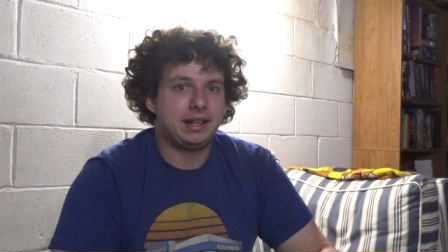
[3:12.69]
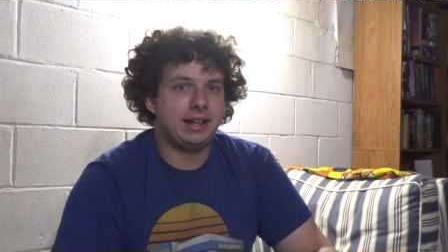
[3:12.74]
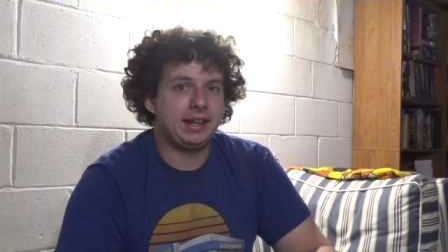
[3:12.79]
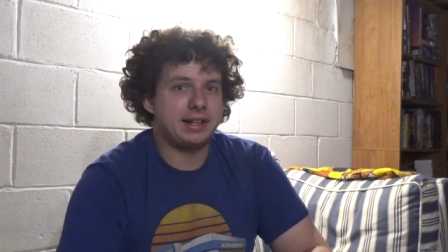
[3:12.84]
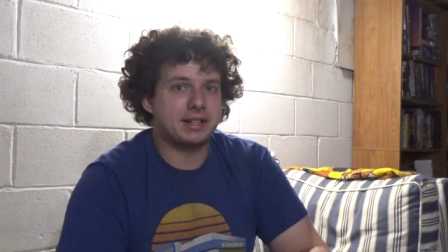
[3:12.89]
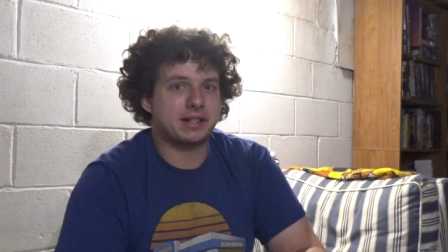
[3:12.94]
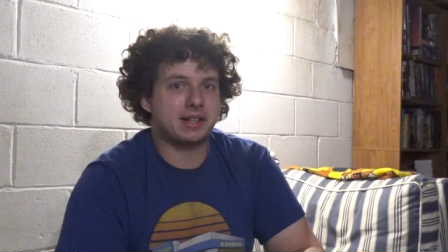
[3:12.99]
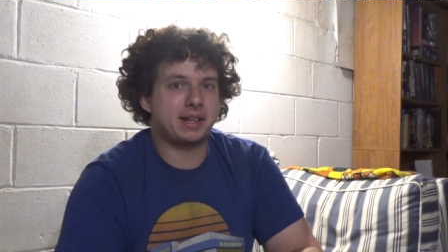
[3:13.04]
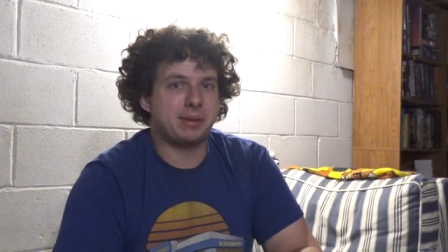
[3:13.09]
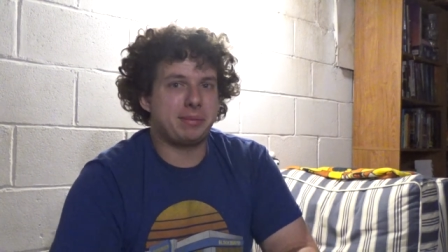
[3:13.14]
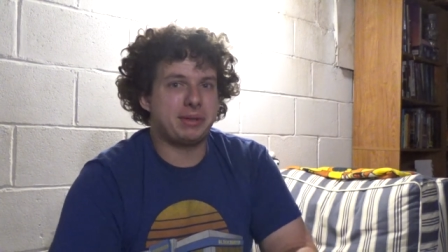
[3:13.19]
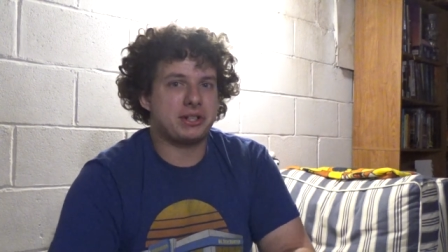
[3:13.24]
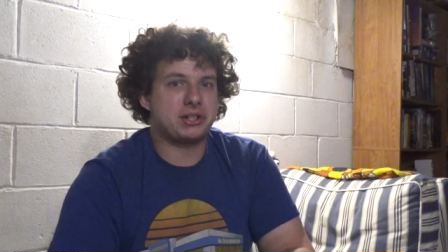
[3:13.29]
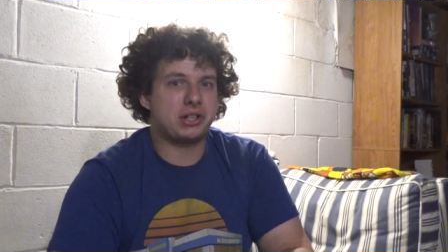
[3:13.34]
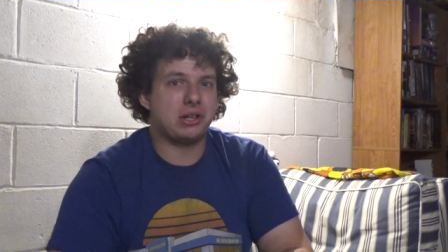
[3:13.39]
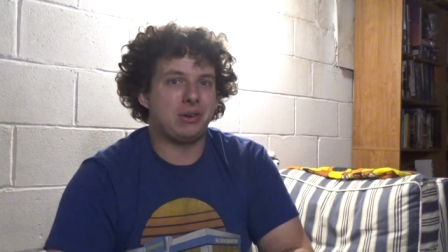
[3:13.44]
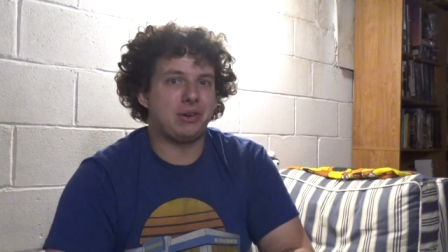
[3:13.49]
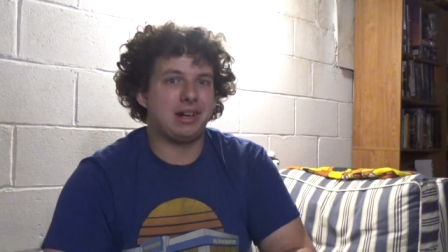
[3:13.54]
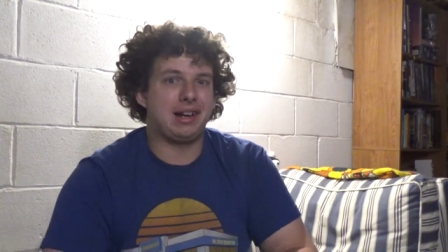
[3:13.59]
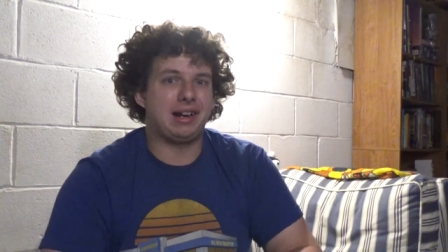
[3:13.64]
It's going to be
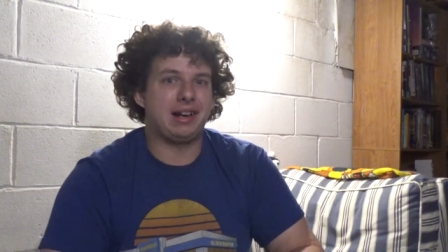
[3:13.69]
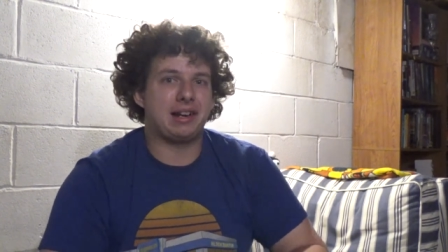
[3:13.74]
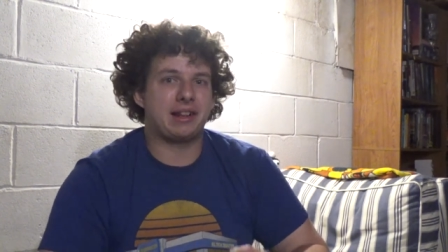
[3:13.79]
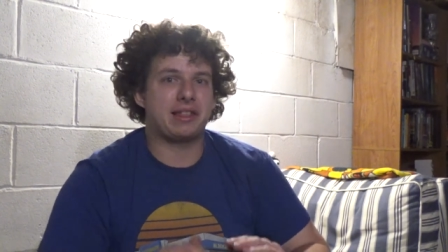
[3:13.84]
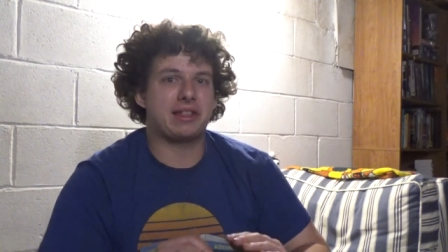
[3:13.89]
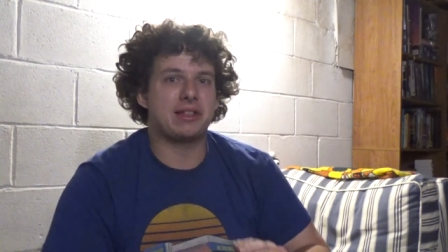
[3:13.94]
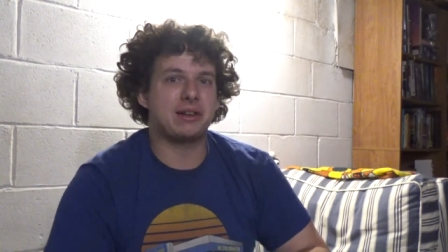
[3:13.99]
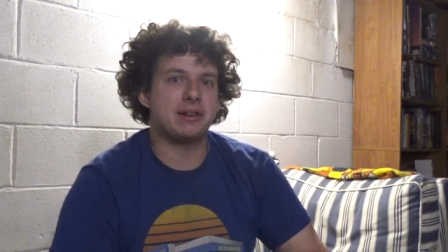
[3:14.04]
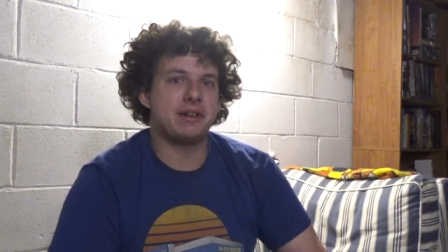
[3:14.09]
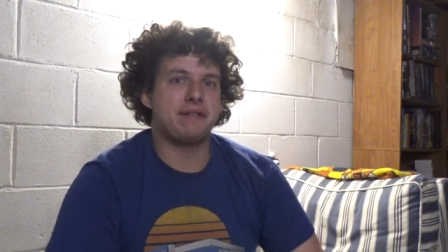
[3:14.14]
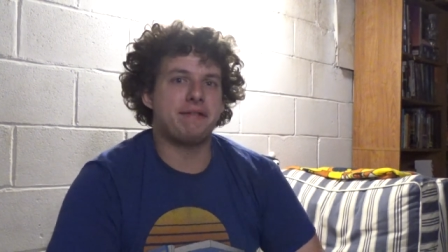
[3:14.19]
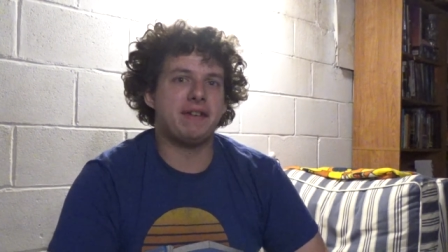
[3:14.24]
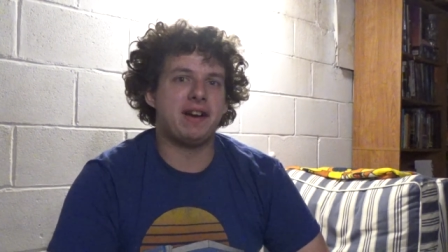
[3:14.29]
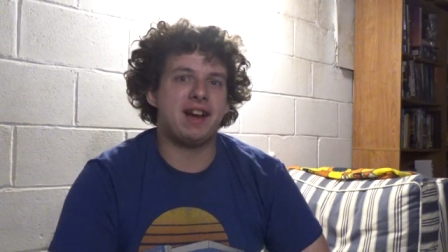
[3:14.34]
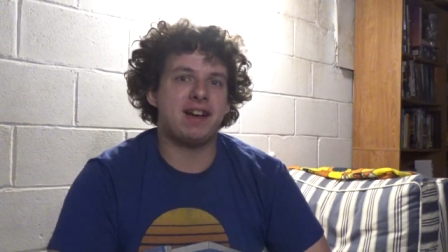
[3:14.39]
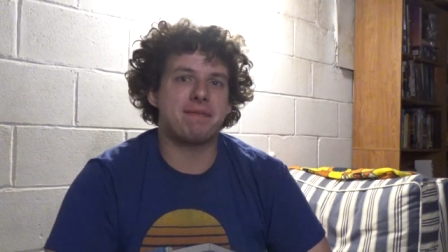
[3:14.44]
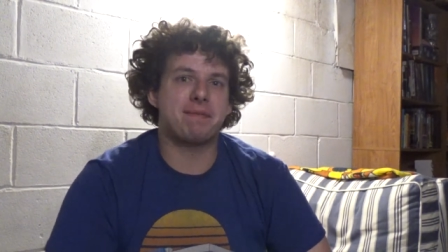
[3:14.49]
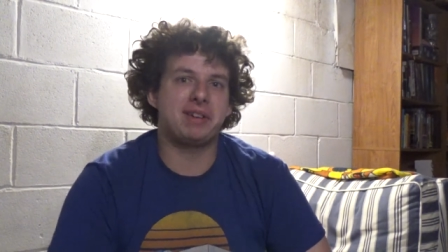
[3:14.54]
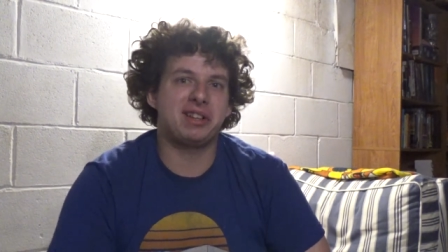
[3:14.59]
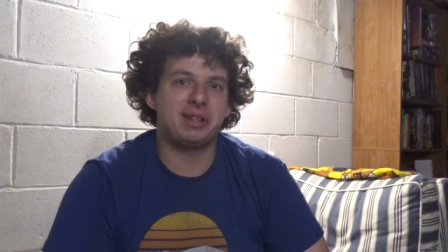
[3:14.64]
shown on
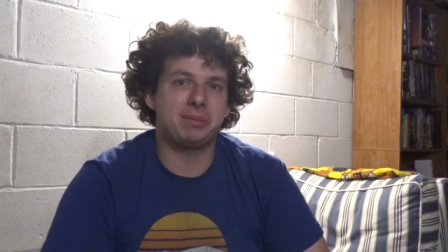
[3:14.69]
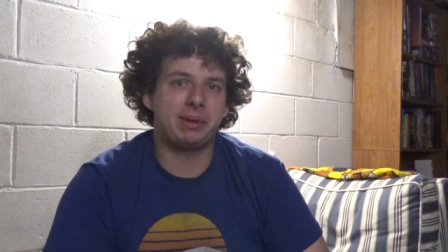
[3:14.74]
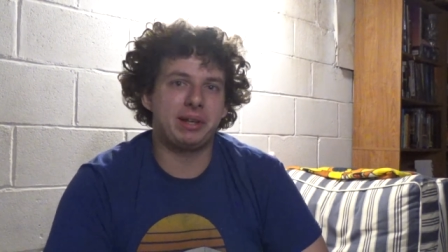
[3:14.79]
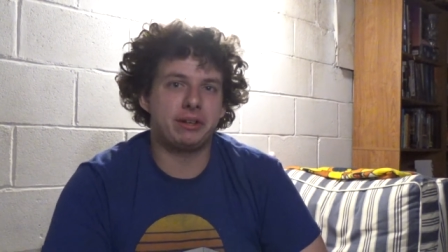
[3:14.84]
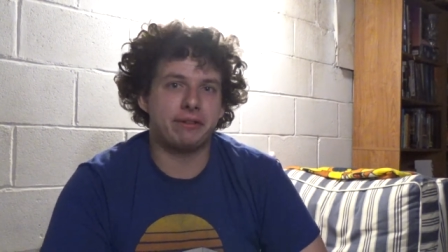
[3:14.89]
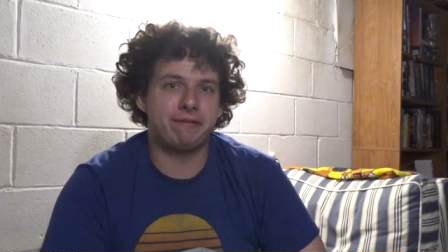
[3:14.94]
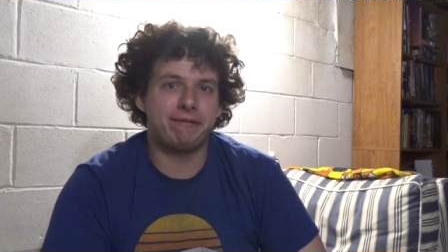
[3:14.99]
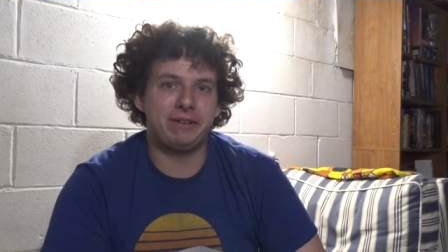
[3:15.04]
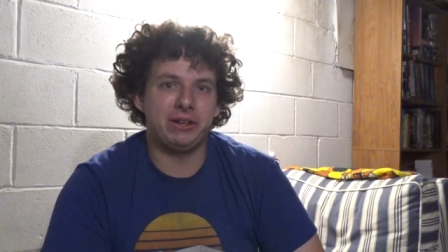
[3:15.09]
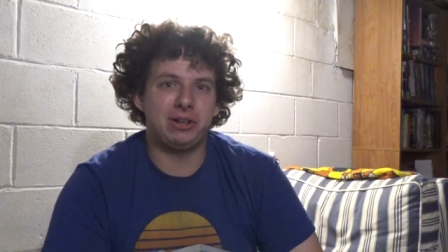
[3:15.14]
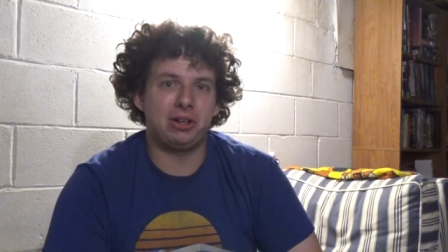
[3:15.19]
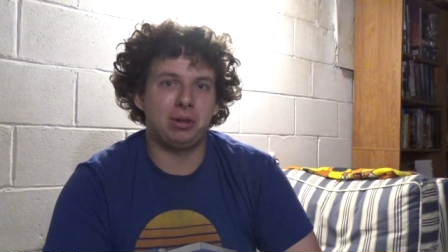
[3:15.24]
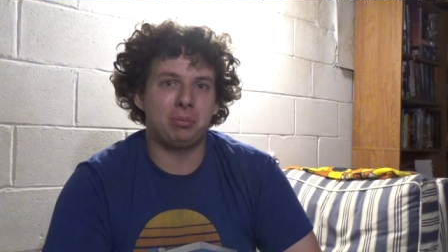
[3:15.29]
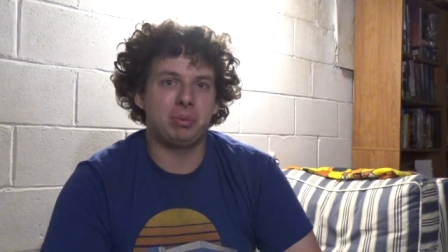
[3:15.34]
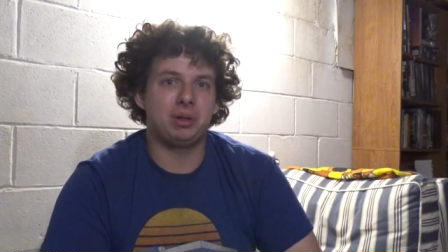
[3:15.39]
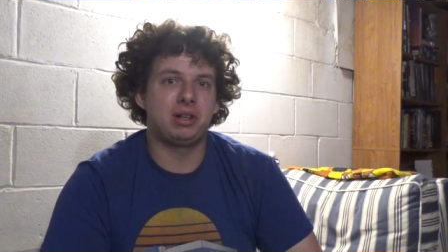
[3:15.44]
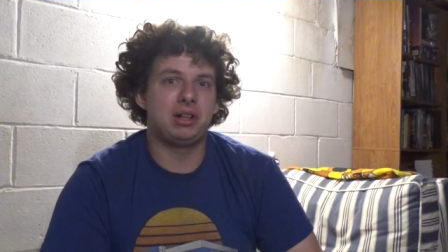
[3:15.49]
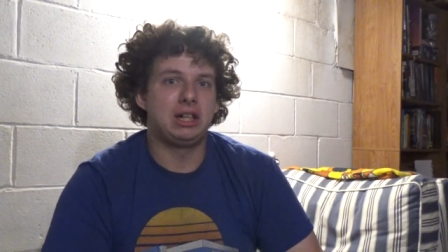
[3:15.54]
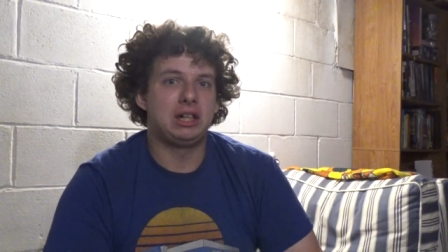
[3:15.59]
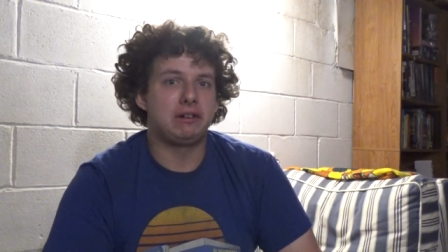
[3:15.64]
35mm
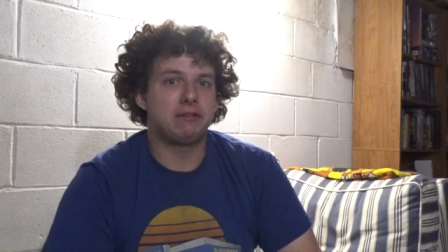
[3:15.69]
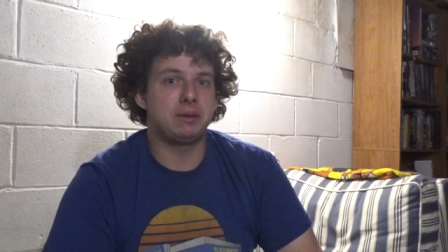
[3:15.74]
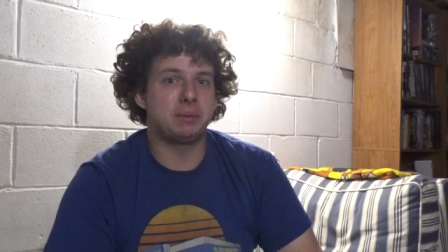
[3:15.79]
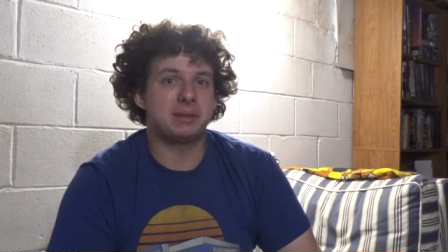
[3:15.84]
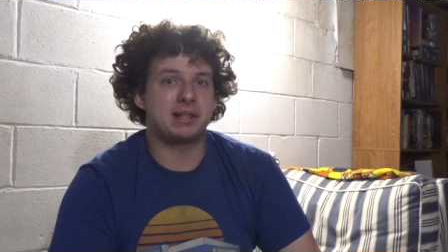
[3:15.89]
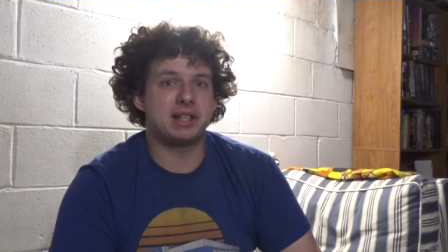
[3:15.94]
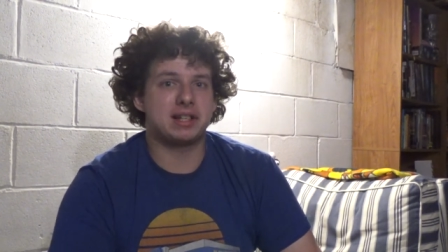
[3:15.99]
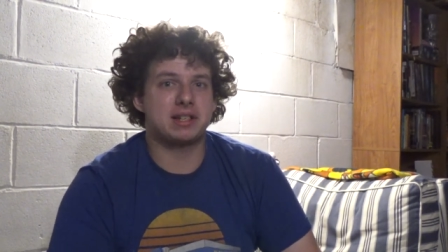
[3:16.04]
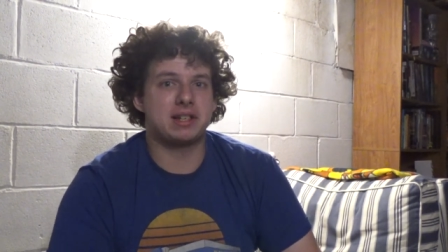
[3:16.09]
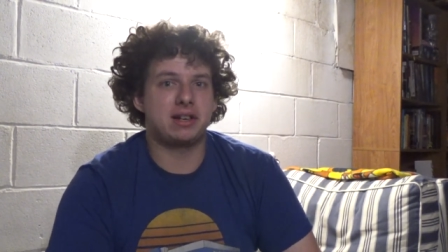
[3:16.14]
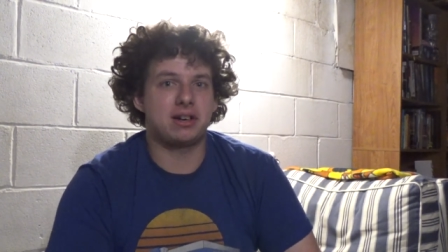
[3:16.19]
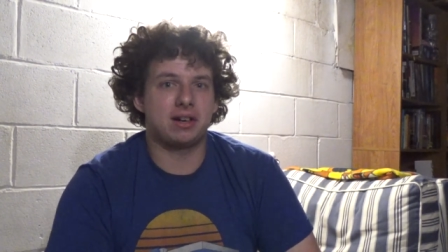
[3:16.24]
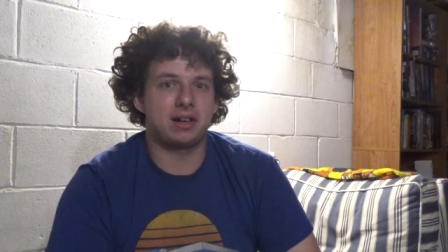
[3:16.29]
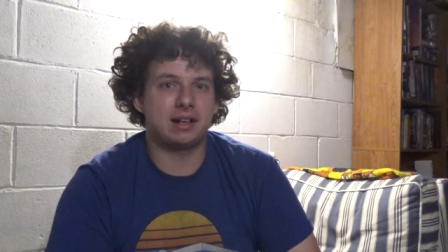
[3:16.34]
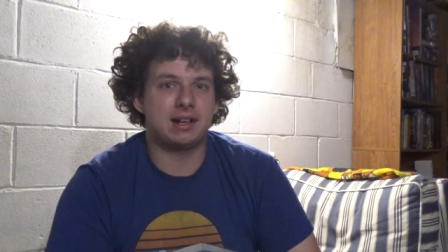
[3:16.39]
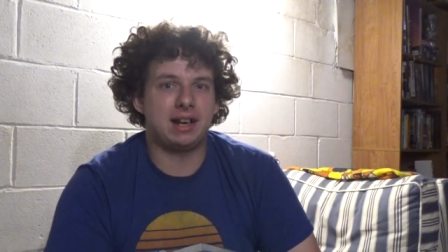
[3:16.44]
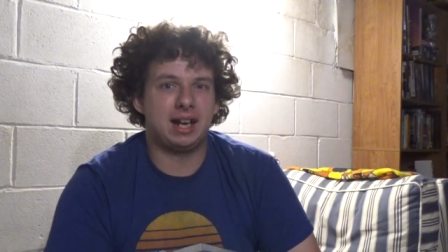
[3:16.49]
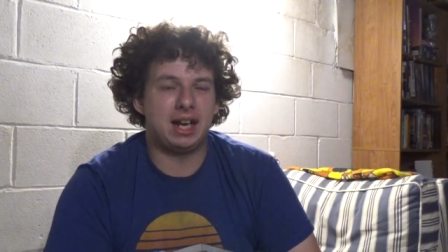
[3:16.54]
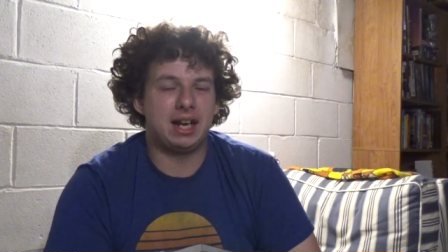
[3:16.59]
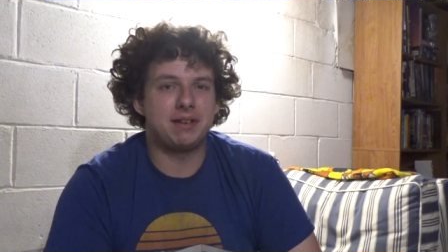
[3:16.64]
film from the Disney
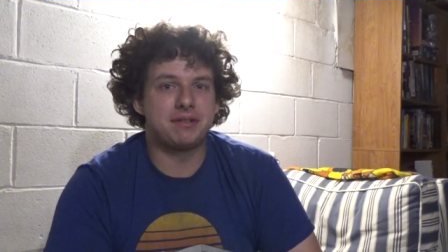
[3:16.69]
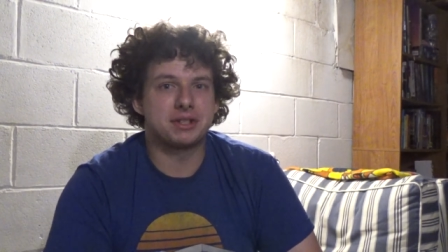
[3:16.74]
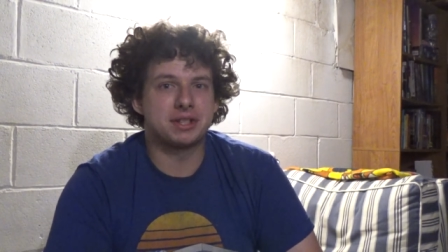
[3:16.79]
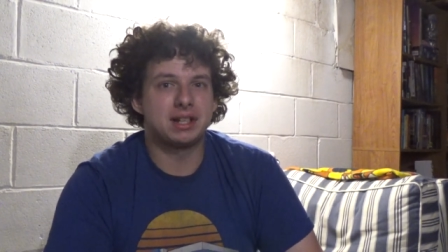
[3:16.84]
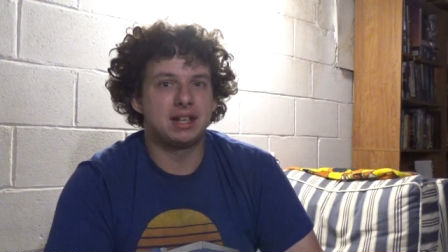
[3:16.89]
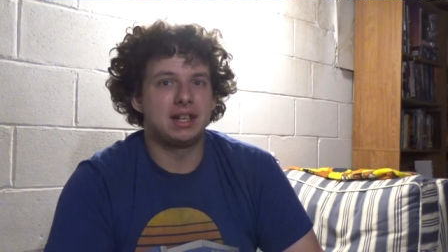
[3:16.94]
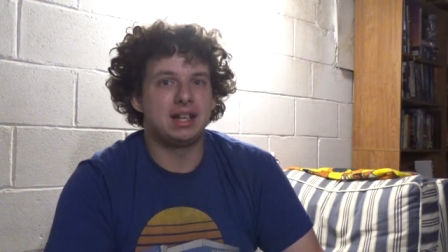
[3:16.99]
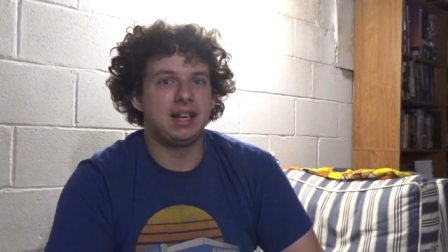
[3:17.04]
Archives,